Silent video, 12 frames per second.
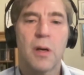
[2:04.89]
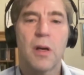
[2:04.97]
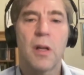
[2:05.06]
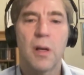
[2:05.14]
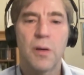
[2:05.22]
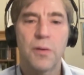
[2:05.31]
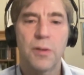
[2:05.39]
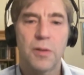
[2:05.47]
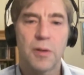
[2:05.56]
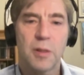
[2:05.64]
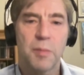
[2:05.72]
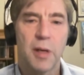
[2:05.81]
close to
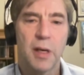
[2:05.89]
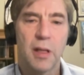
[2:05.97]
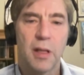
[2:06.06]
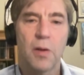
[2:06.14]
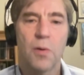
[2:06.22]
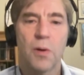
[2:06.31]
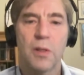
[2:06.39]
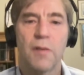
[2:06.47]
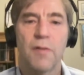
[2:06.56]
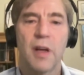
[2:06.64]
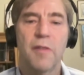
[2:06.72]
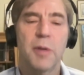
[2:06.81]
explaining the origin of
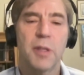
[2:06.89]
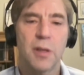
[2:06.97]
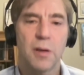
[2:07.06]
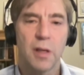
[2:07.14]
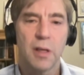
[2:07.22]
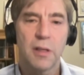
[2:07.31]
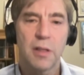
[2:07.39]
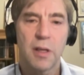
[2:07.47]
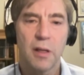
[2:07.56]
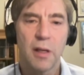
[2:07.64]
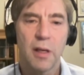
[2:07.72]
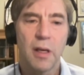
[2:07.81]
life
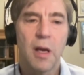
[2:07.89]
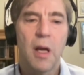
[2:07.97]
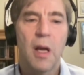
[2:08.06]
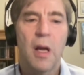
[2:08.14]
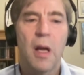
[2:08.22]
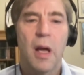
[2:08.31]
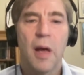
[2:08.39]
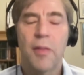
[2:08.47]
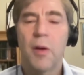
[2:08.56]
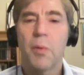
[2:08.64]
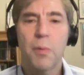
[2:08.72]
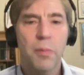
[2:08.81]
materialistically and
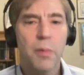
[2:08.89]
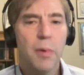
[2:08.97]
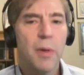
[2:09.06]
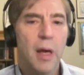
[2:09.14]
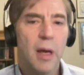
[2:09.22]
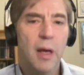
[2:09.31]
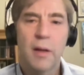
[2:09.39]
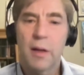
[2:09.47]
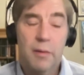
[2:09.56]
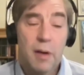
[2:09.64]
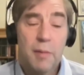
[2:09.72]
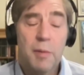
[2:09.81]
that we're and
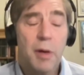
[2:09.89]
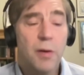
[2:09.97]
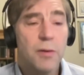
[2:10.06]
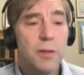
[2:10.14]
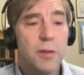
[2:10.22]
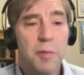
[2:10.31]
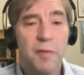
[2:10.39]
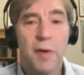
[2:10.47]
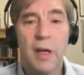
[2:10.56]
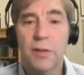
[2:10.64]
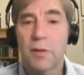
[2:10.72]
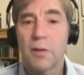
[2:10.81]
uh, i mean my own
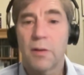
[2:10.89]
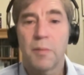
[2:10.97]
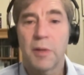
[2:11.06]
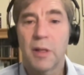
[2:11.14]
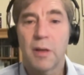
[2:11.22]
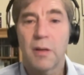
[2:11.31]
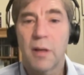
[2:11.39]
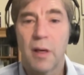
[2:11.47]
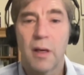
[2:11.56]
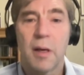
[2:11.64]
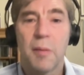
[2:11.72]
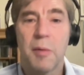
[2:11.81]
supervisor told me that
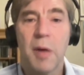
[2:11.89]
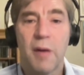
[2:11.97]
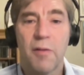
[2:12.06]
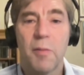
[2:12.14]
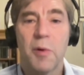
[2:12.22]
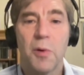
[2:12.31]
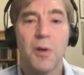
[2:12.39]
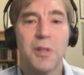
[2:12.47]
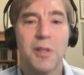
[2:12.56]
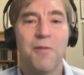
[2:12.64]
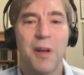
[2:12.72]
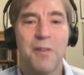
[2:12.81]
uh, coming back from an
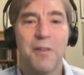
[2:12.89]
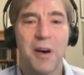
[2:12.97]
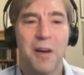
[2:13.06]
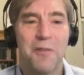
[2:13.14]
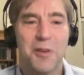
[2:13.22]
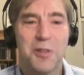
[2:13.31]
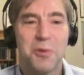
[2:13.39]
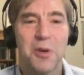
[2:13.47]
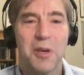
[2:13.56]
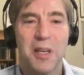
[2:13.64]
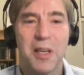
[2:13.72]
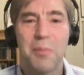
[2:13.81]
origin of life conference
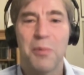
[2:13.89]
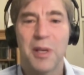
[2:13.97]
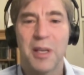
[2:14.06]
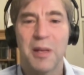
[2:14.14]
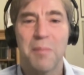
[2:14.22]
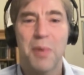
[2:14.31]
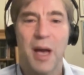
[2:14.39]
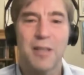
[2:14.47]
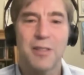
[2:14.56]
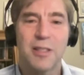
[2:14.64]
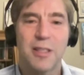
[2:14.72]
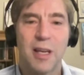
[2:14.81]
we're at a complete
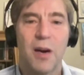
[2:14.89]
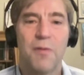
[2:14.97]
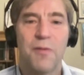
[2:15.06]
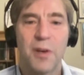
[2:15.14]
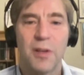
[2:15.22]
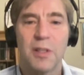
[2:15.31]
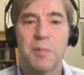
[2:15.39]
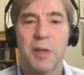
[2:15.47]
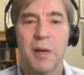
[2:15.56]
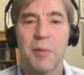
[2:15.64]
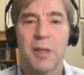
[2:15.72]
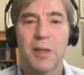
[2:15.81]
impasse she said our field is
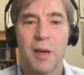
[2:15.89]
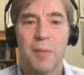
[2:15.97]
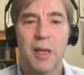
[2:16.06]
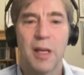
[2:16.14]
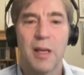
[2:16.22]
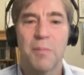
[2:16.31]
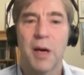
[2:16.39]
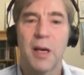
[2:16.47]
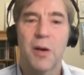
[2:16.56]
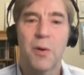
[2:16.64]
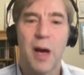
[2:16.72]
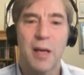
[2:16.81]
becoming dominated by
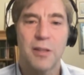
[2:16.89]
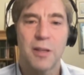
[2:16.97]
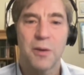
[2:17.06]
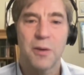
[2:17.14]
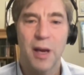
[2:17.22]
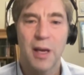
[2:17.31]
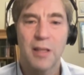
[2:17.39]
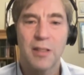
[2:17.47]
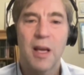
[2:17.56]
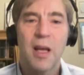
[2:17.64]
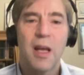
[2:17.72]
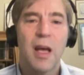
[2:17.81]
quacks and cranks
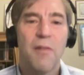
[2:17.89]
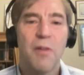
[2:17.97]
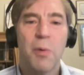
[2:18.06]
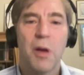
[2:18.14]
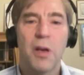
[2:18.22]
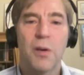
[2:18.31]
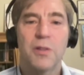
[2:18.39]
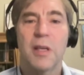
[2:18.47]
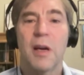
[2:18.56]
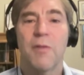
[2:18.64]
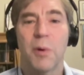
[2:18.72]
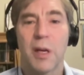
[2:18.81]
everyone knows that
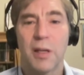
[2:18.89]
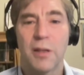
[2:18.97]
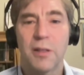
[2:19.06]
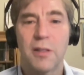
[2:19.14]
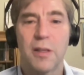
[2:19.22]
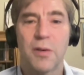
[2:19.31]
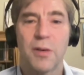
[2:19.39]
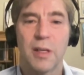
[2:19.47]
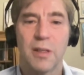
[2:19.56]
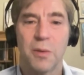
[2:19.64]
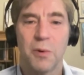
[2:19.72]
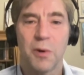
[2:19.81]
everyone else's theory
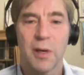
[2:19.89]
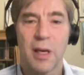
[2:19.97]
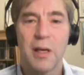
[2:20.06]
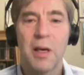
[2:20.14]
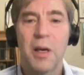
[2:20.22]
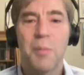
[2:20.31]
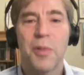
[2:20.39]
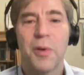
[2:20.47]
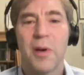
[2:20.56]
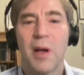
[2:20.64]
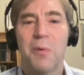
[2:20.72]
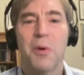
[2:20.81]
isn't working but
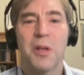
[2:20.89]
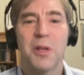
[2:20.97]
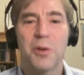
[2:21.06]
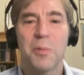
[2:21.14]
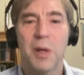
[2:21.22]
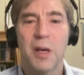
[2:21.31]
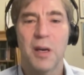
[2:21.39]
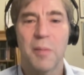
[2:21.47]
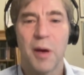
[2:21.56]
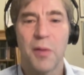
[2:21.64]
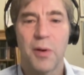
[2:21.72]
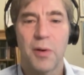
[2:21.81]
they're not willing to admit it
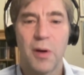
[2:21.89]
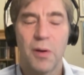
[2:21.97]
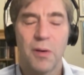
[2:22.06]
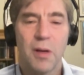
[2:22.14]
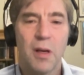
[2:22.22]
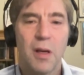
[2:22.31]
about their own